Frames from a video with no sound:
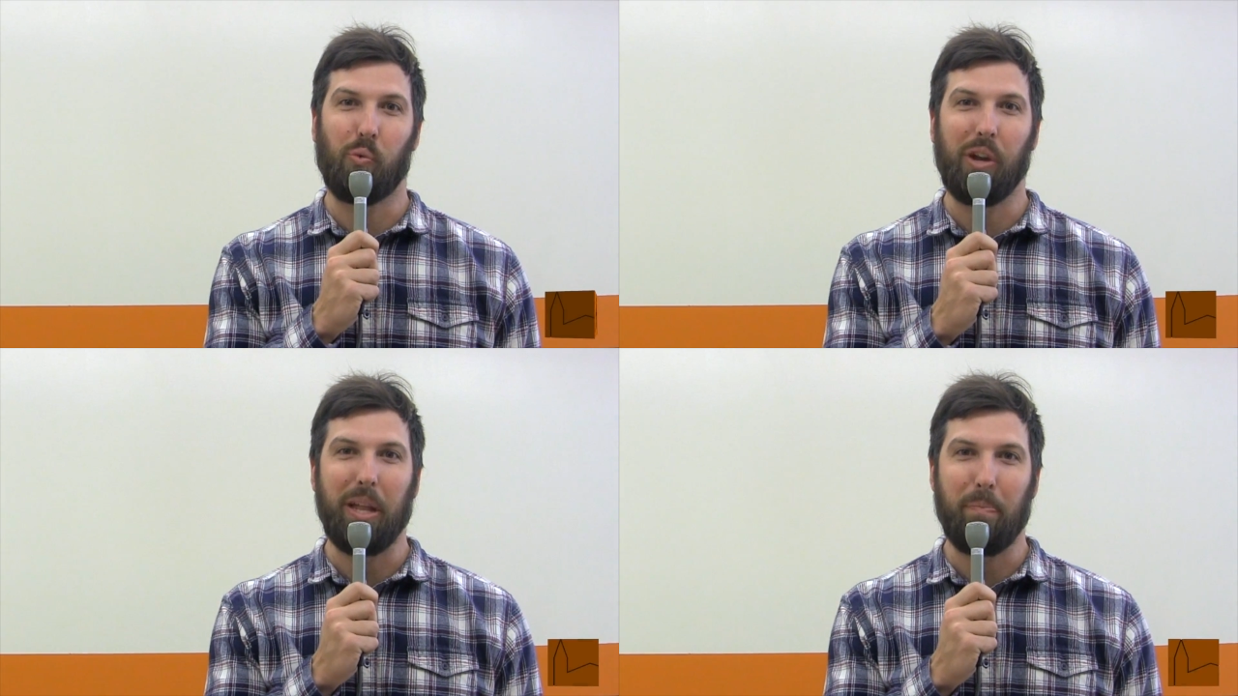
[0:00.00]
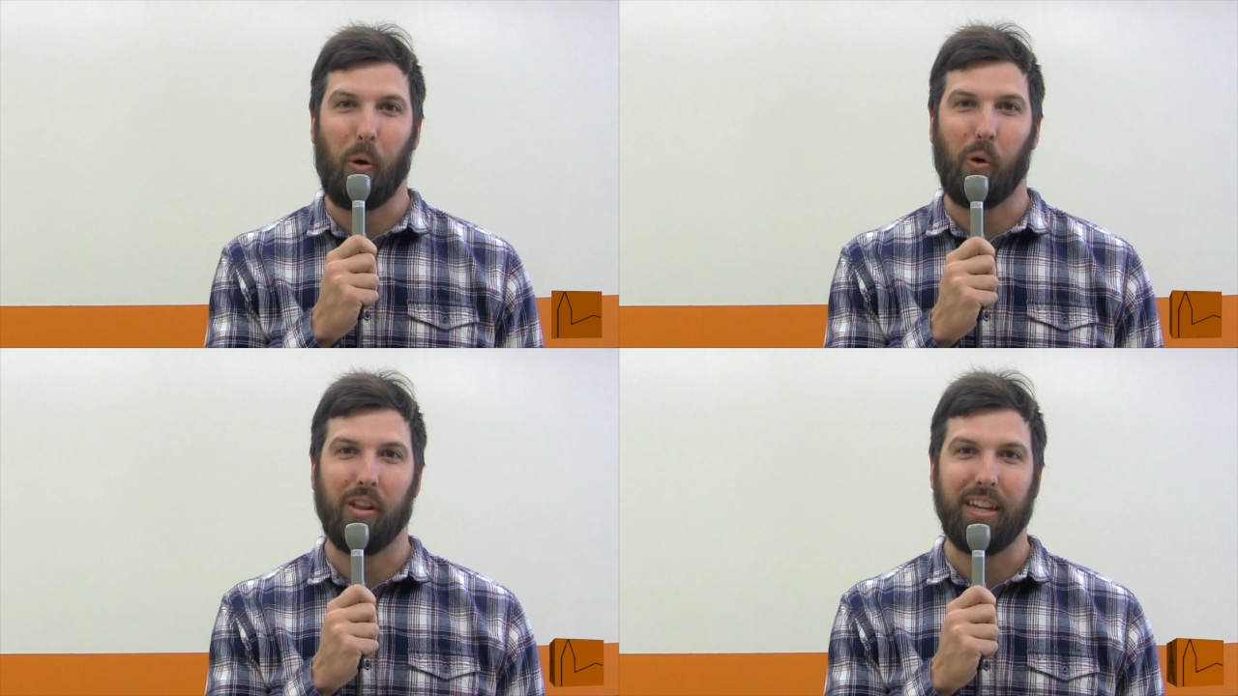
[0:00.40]
really
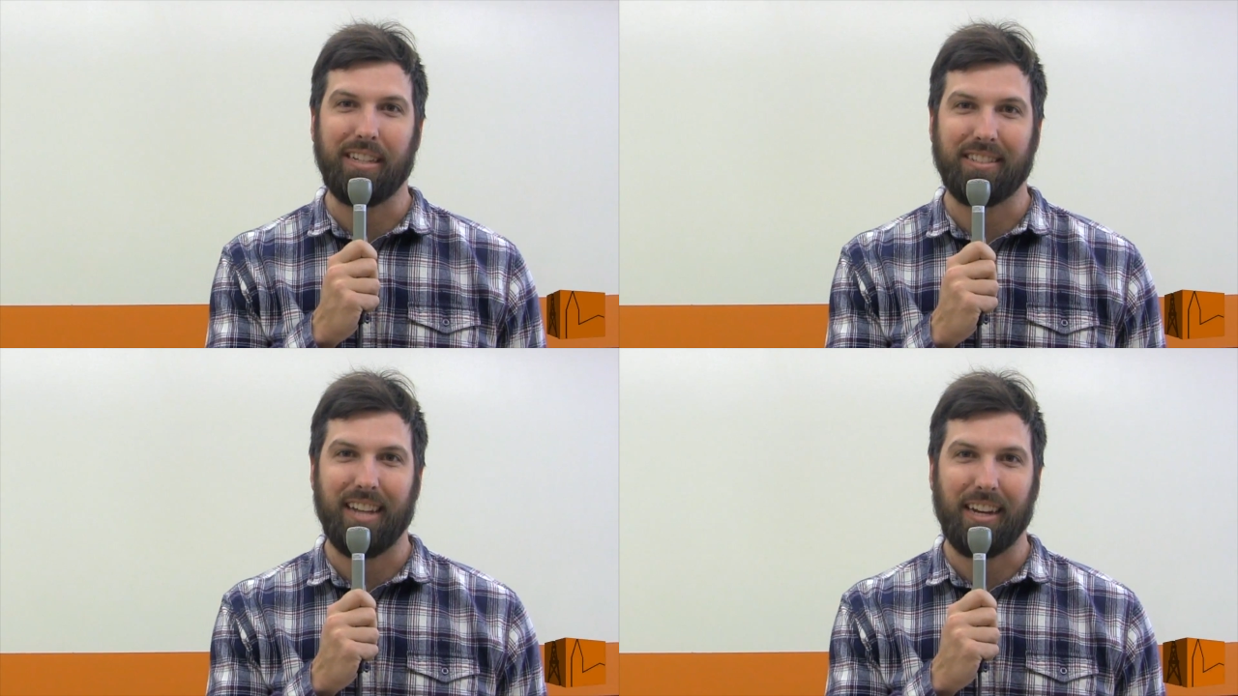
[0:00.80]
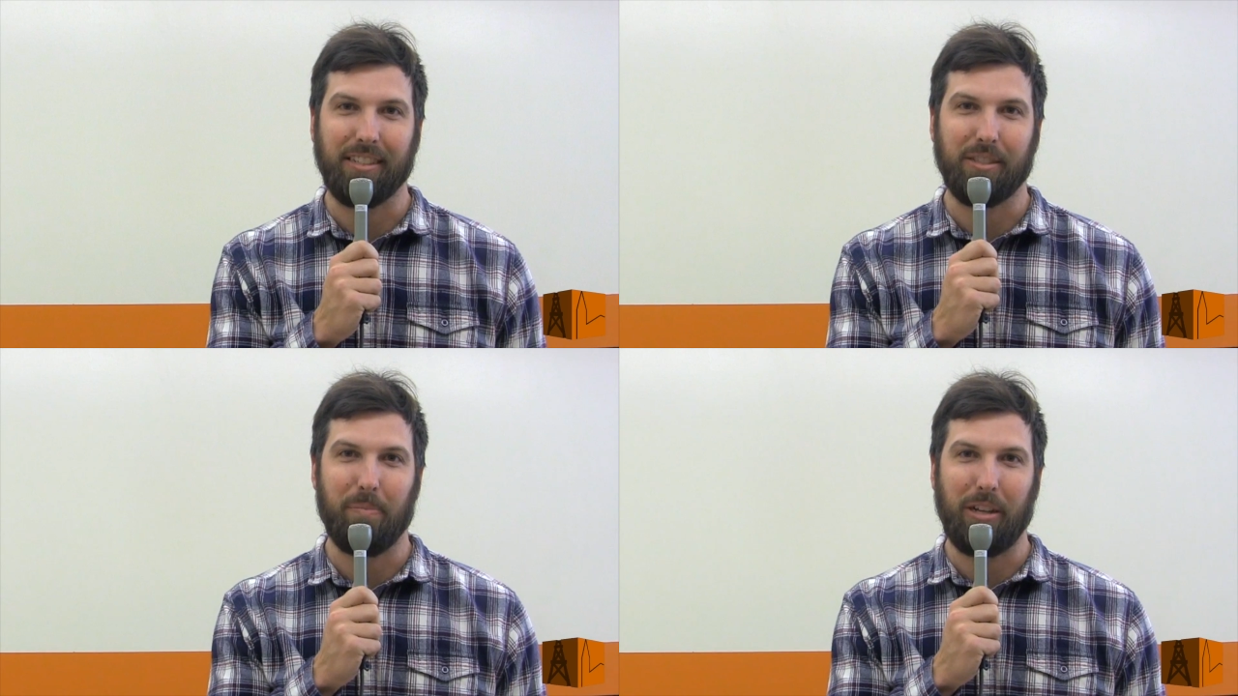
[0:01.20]
poorly
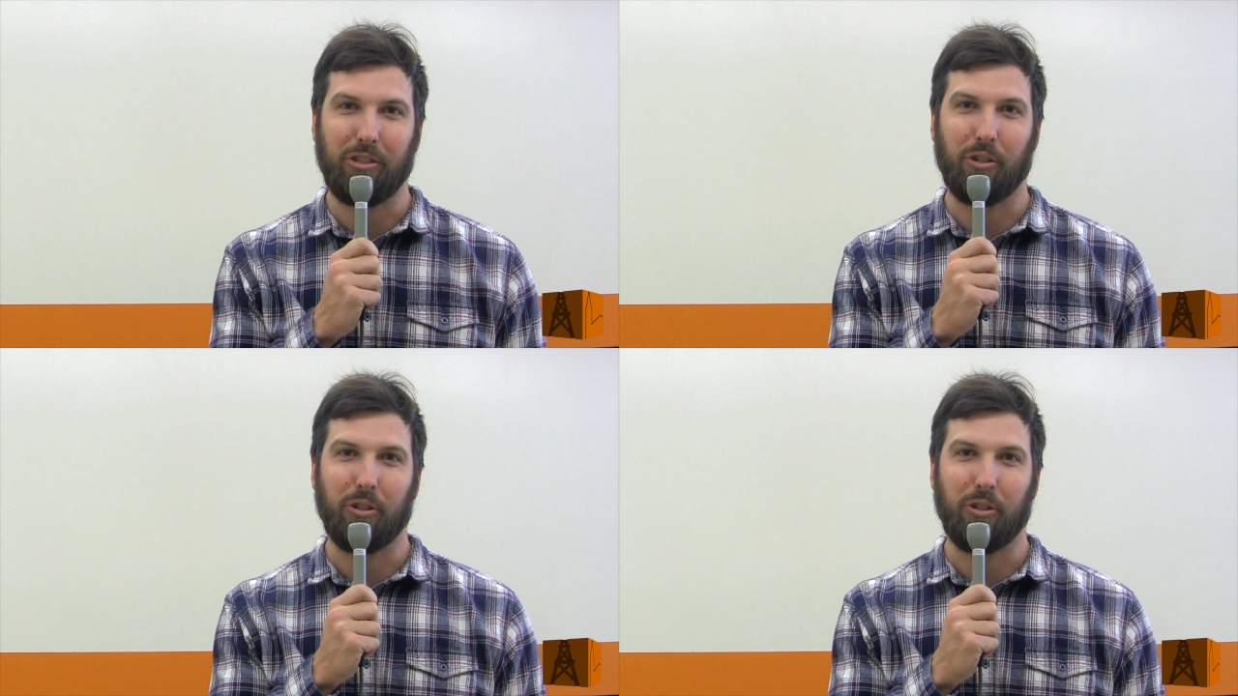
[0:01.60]
second semester